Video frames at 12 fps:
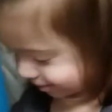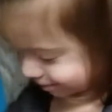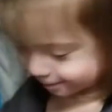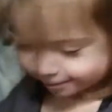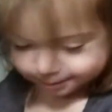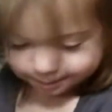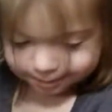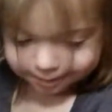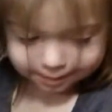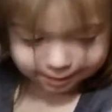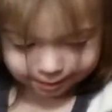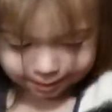
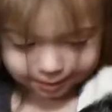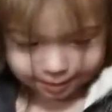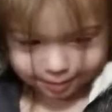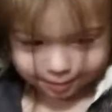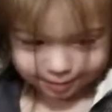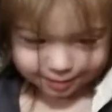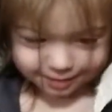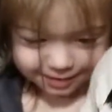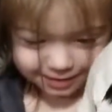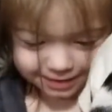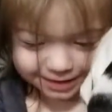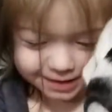
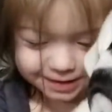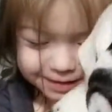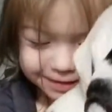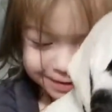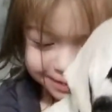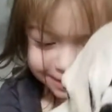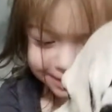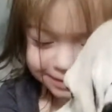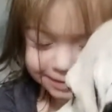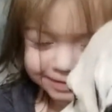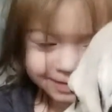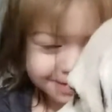
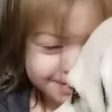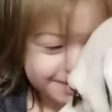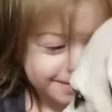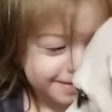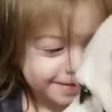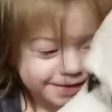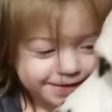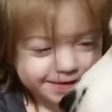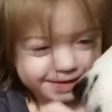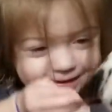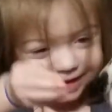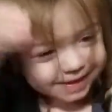
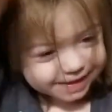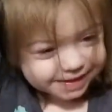(silence)